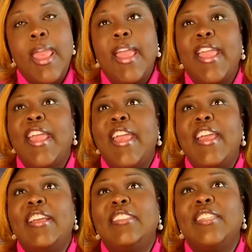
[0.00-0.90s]

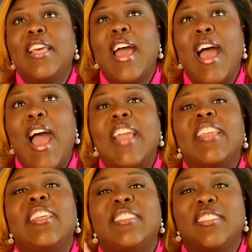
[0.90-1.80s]
And I
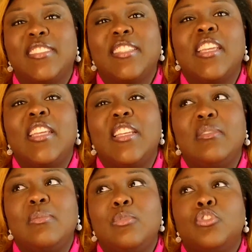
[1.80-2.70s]
can see
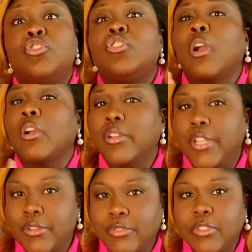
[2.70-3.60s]
stark
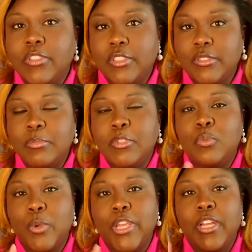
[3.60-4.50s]
differences
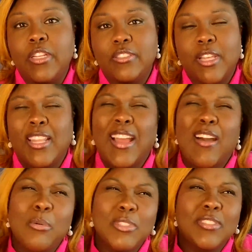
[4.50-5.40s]
between us now. Like I
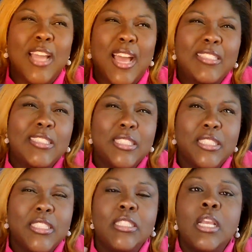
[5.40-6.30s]
always kind of
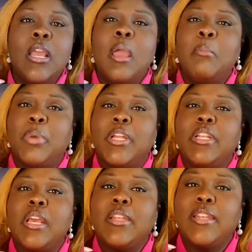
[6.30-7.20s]
could, but
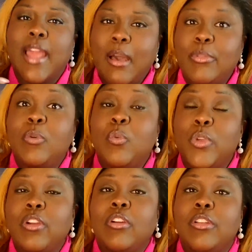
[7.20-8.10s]
now that
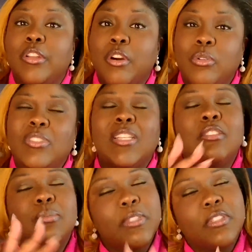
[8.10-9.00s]
we are adults, and
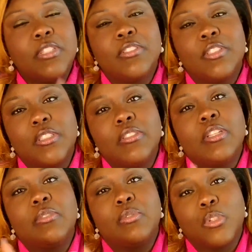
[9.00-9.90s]
especially since
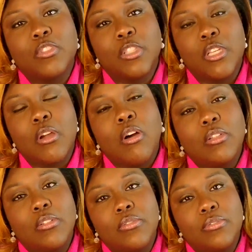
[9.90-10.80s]
unfortunately all
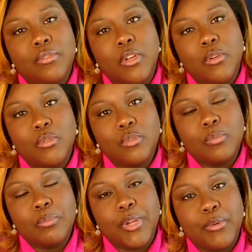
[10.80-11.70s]
of those
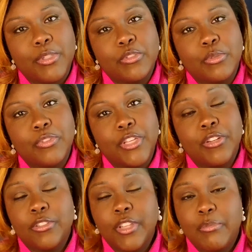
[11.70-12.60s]
parental
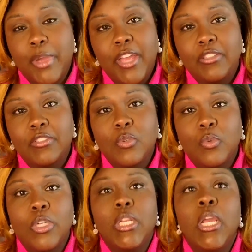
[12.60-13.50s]
figures have passed on,